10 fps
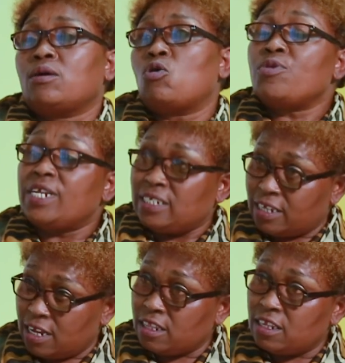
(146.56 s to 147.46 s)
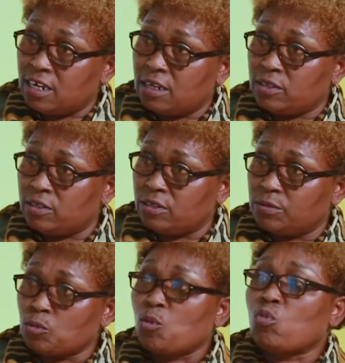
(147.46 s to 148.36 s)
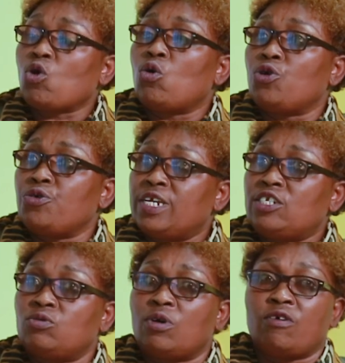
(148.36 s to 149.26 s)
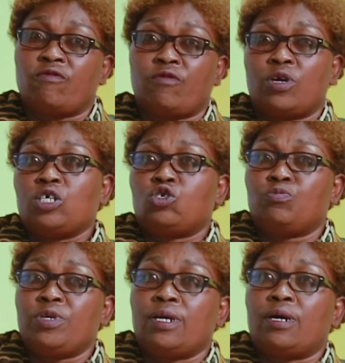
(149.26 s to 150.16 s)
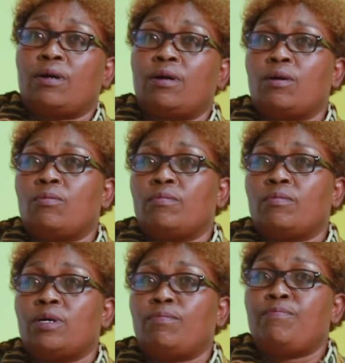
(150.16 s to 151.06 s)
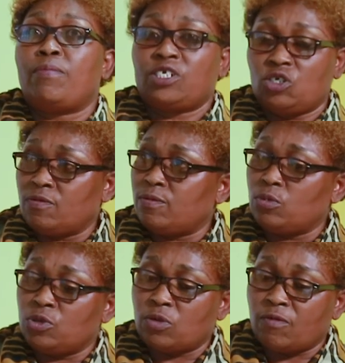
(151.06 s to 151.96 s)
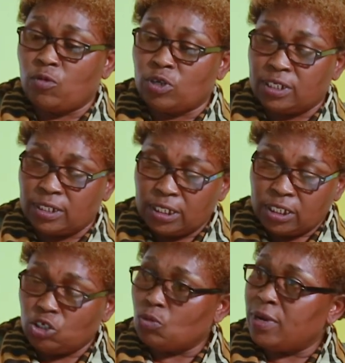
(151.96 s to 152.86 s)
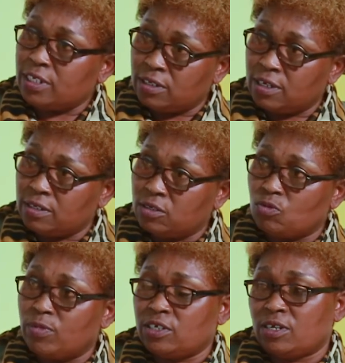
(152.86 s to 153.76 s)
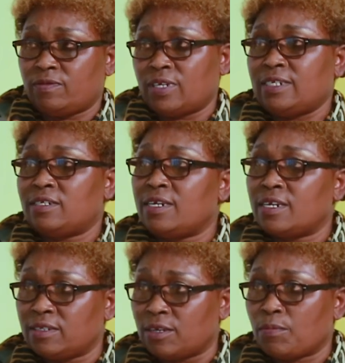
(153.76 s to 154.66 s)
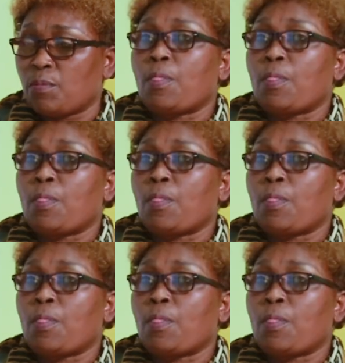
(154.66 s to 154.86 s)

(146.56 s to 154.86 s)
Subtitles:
community health nurse, or you need to have to be a bachelor, to have gotten your bachelor's or Bachelor of Science in Nursing.